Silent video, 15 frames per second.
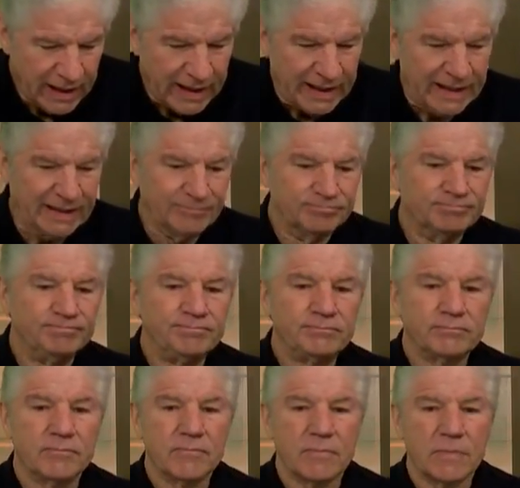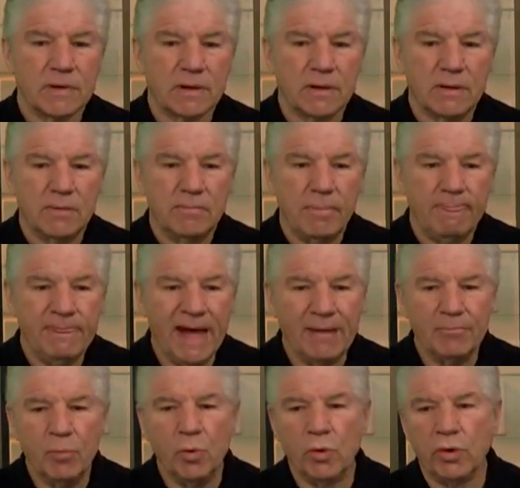Um,
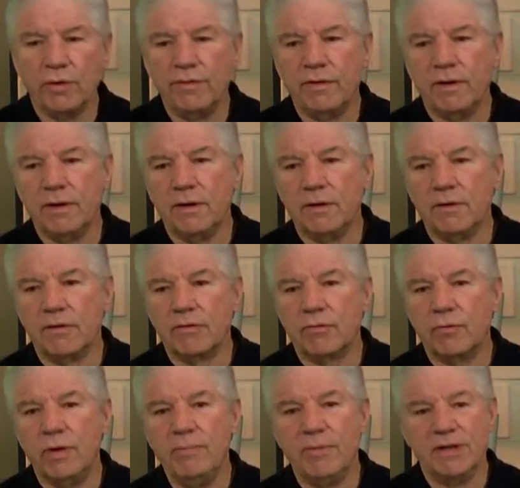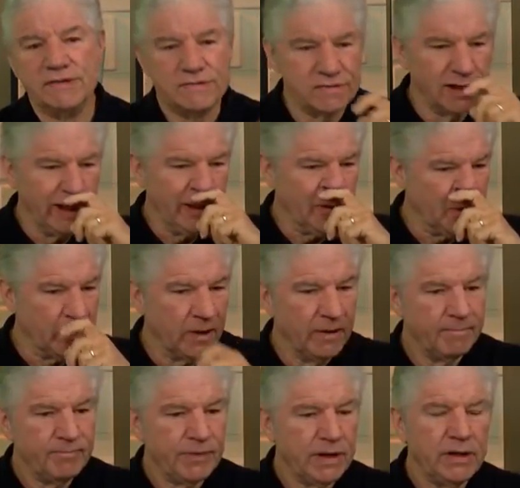not more than three months later,
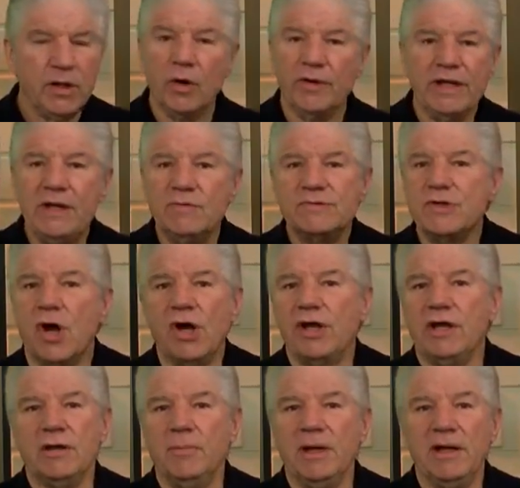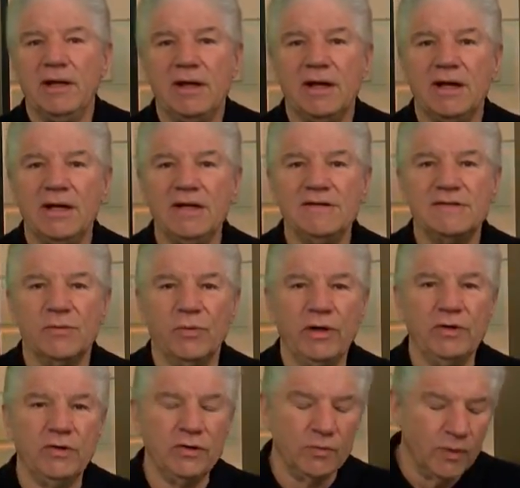you know, he was talking to me and he said, what do you do?